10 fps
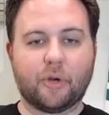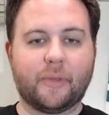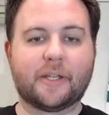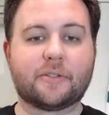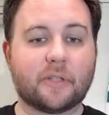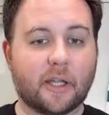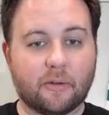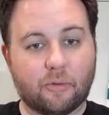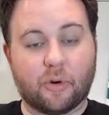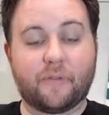boom, he can do
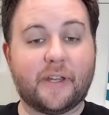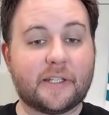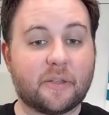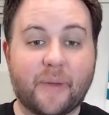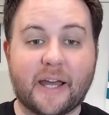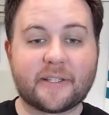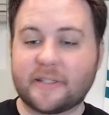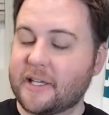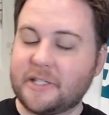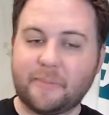that. Or if he needs to pass,
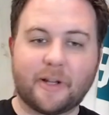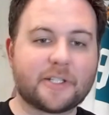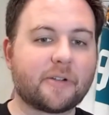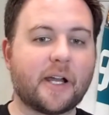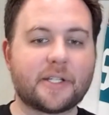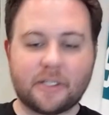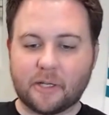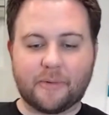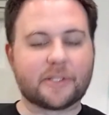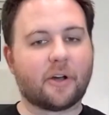as Eyssimont is crashing,
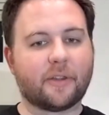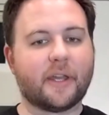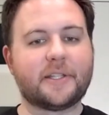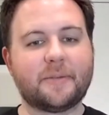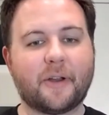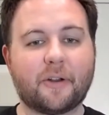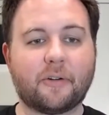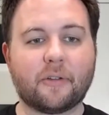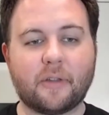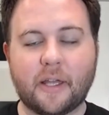like we saw in the Eyssimont
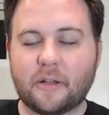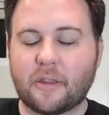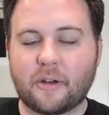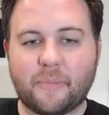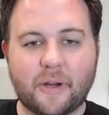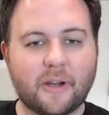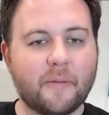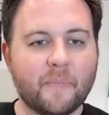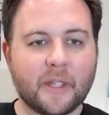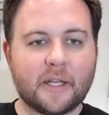goal late in the third
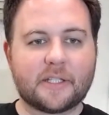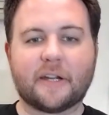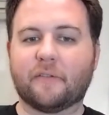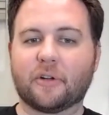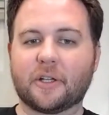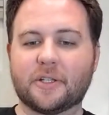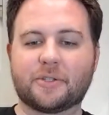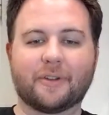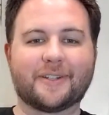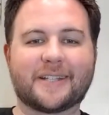period, so everyone can
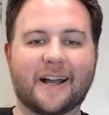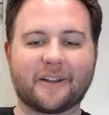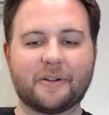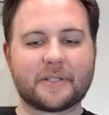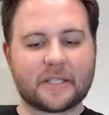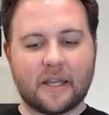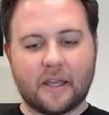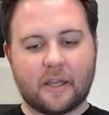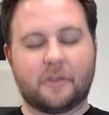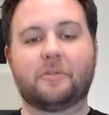enjoy their tacos,
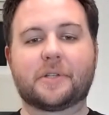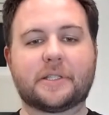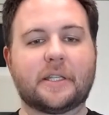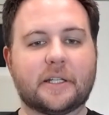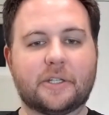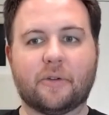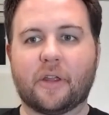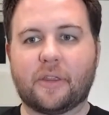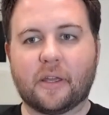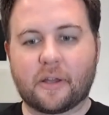you can see that too.
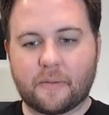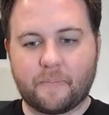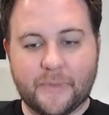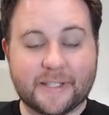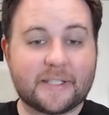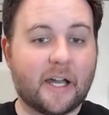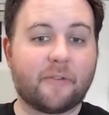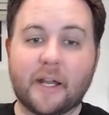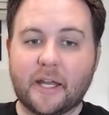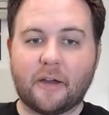And I think this
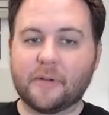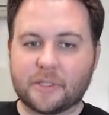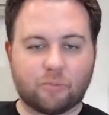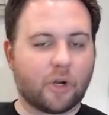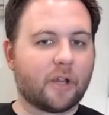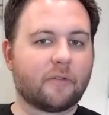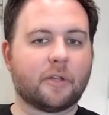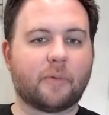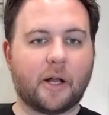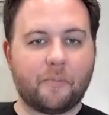line right now, it's working
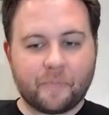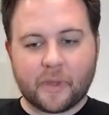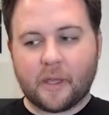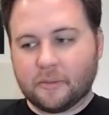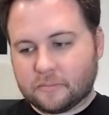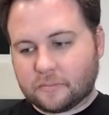really well.